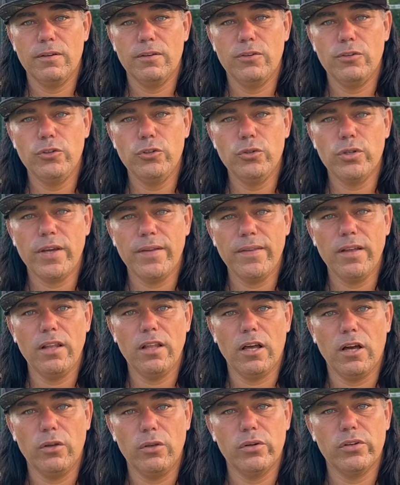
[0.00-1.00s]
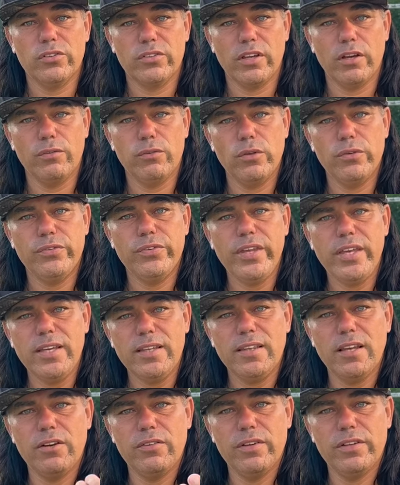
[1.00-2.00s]
you can allow yourself to
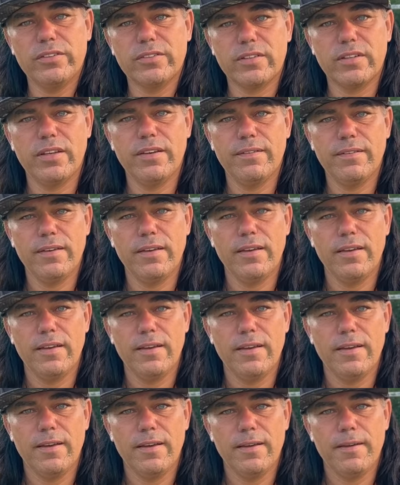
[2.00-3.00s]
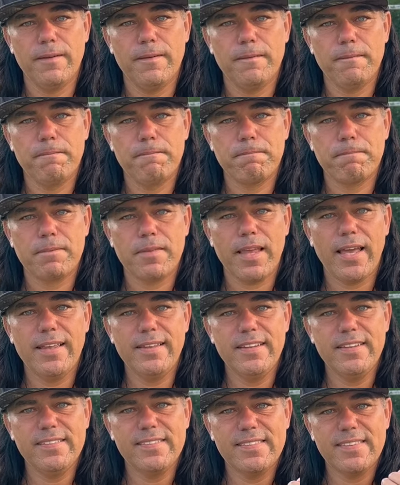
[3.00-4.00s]
take that risk.
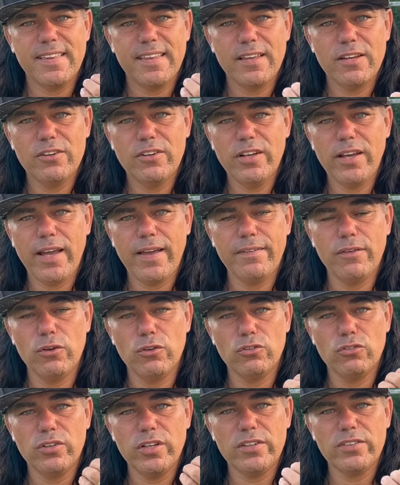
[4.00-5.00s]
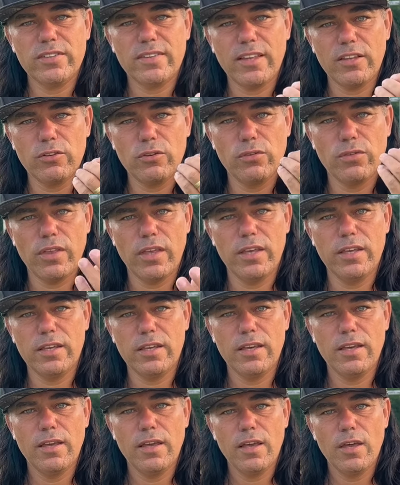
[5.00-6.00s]
And, these and those risks that you
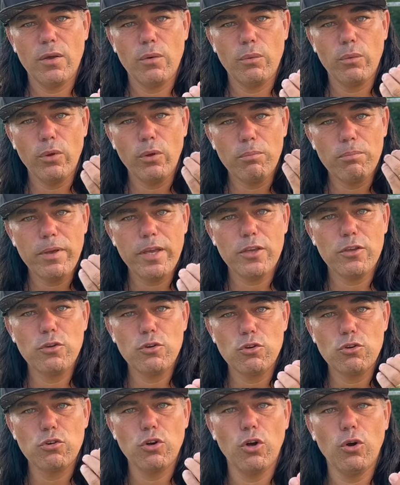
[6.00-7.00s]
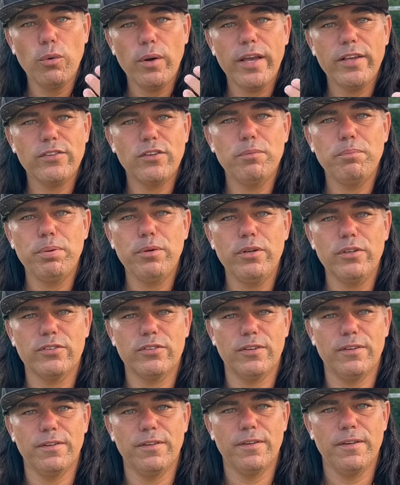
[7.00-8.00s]
take will make you grow as a
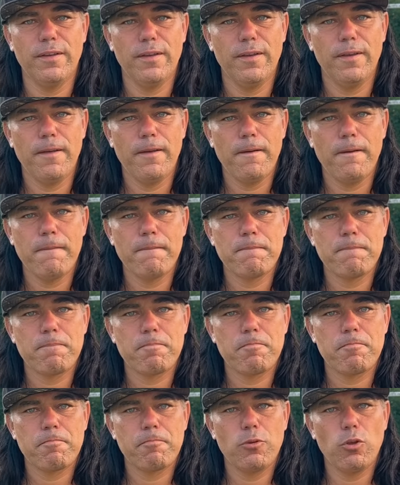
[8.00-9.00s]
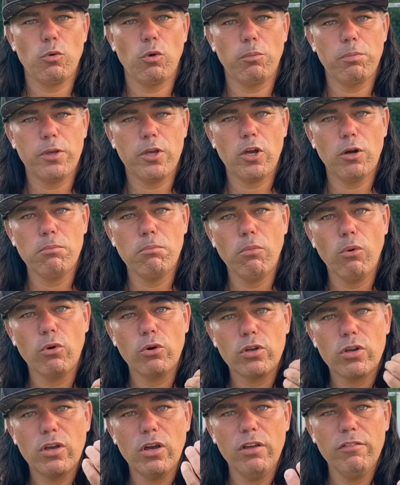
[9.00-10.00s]
person you will become
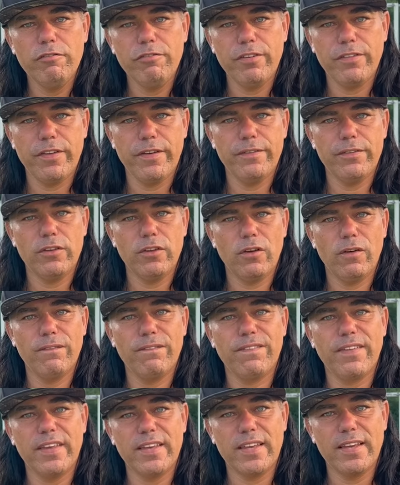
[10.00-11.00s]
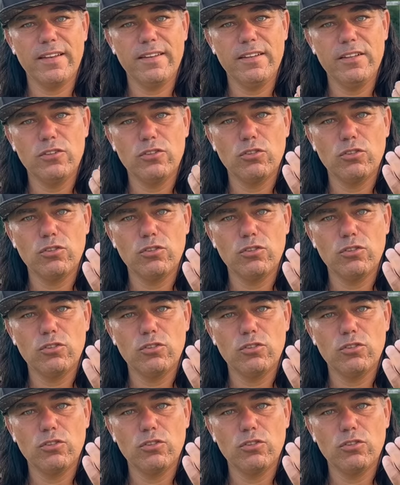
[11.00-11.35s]
more confident on taking these